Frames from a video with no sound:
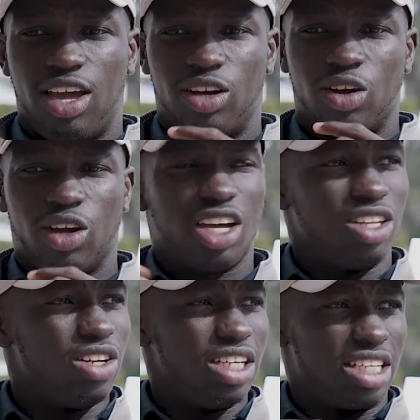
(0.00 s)
You know, you could
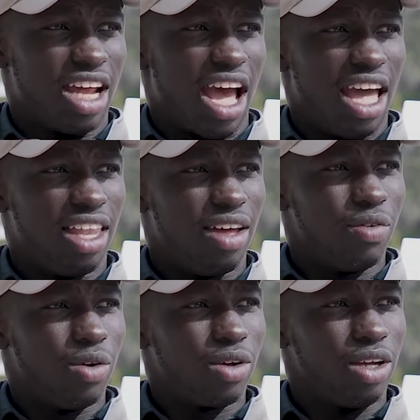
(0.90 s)
do this at a high
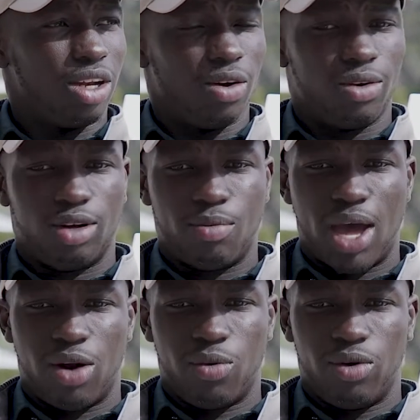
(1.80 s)
level, no
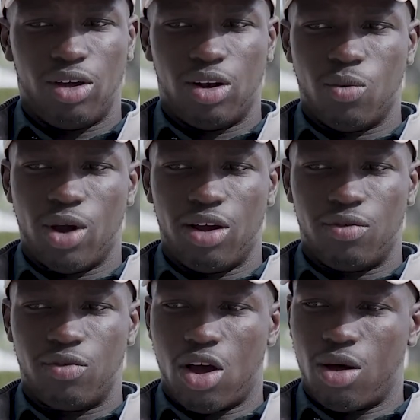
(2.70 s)
matter, where you're
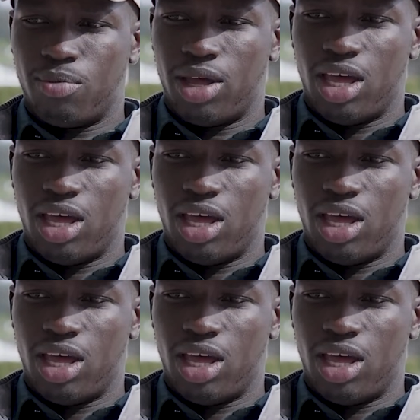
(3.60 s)
from.